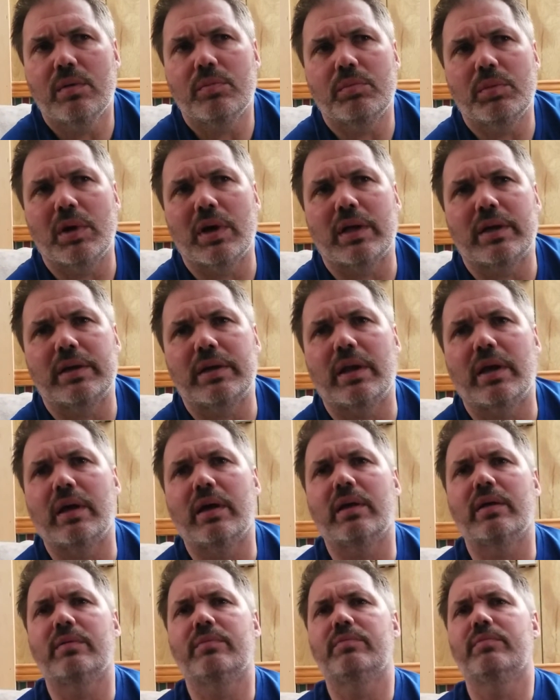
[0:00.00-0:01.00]
but
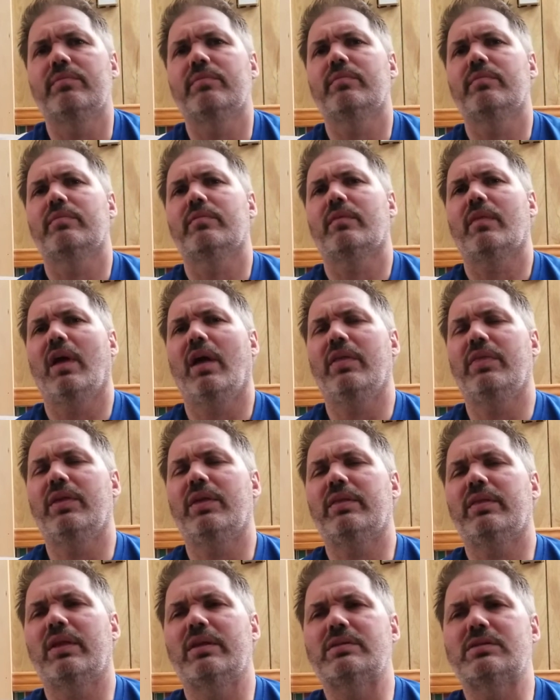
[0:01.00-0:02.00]
I
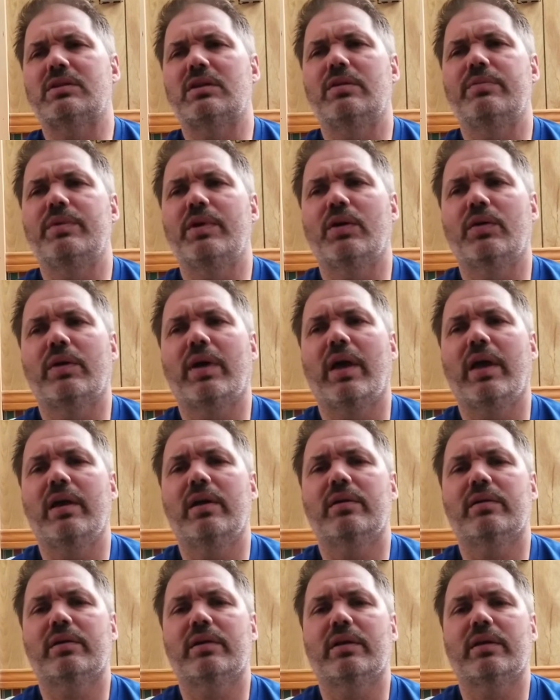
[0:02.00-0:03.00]
think that's going to be okay. I'm
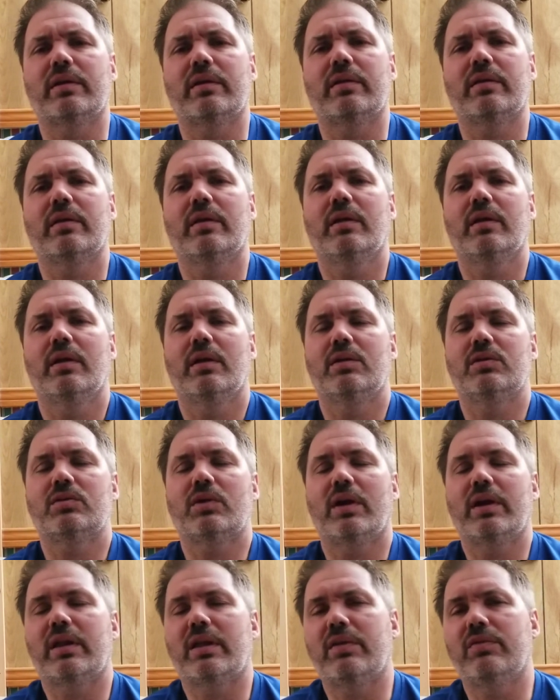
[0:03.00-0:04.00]
going to try
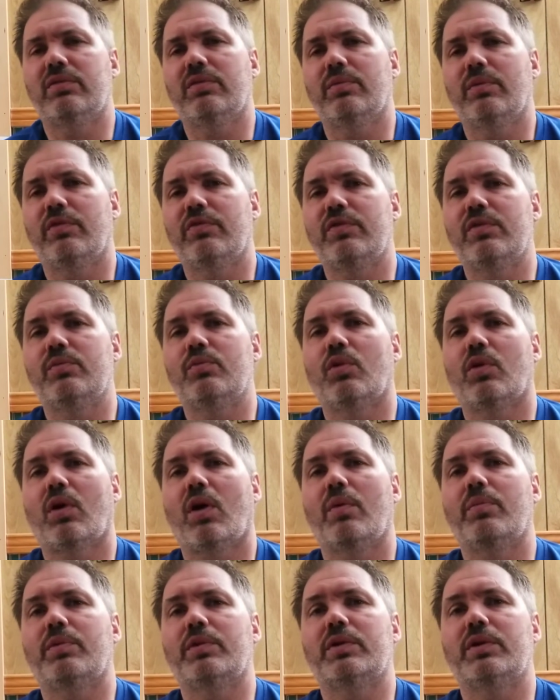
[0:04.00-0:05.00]
to give them a few more
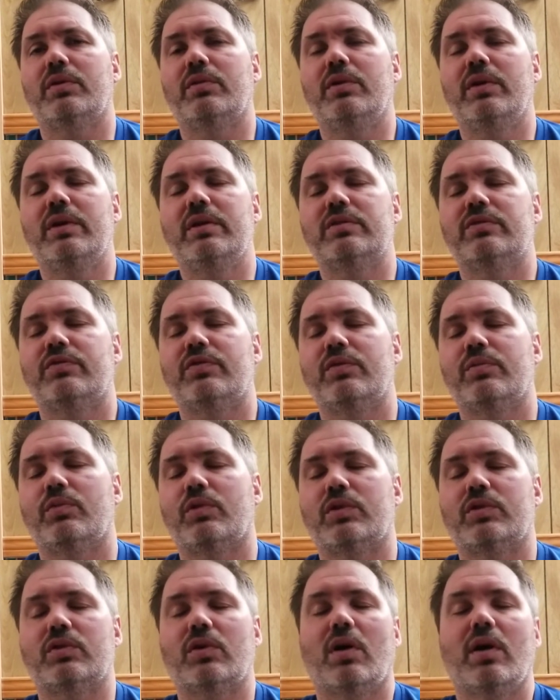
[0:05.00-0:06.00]
opportunities, a few more
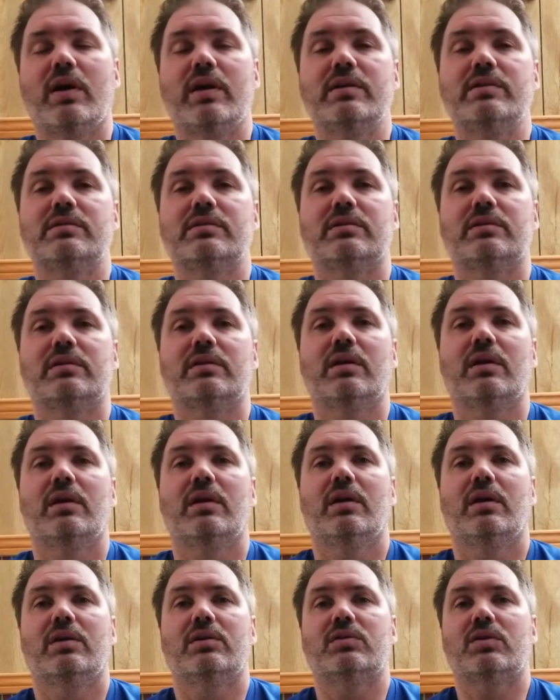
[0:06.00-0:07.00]
tries, and
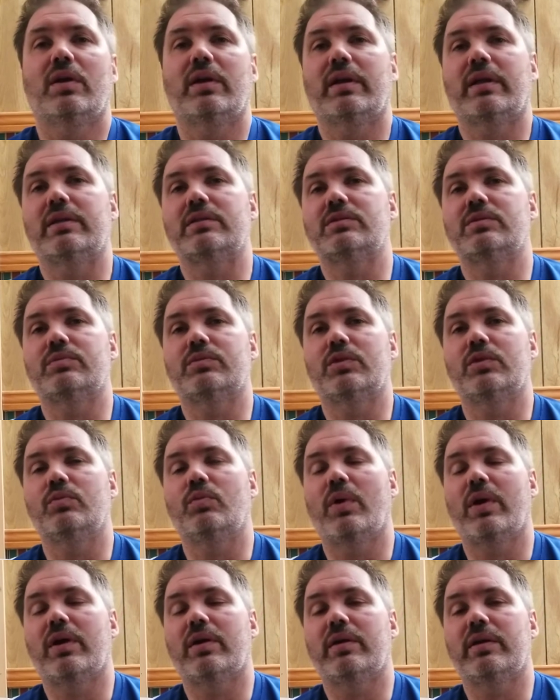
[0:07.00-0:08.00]
try to get some good
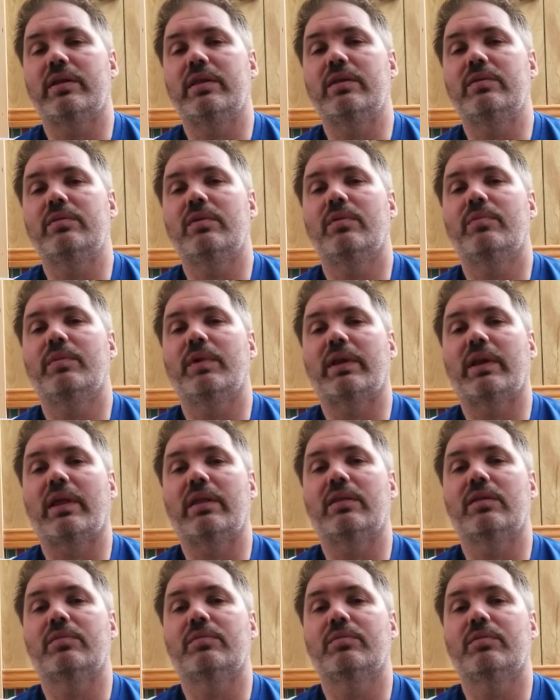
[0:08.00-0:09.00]
wear into them and get
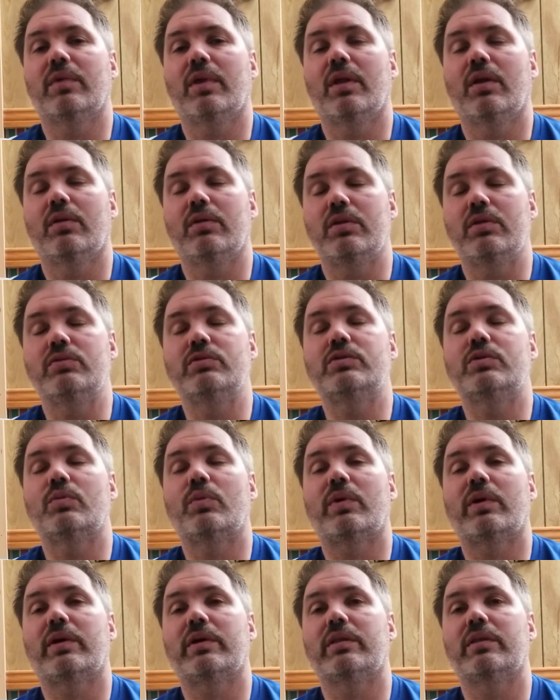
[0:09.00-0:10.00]
them, used to
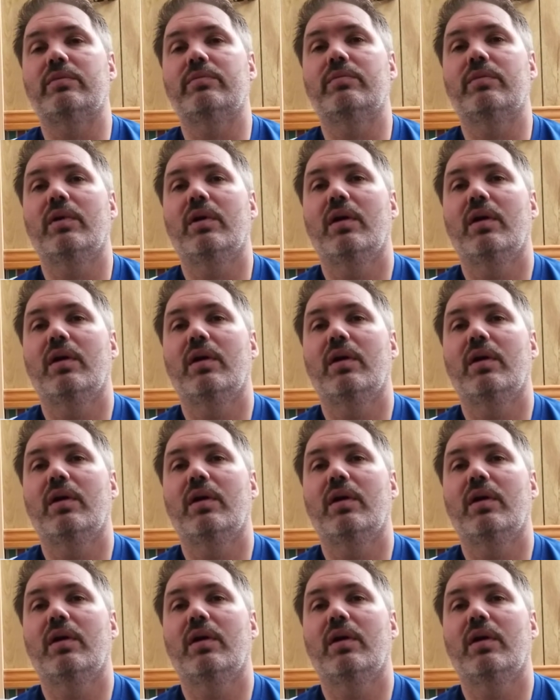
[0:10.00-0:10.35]
wearing them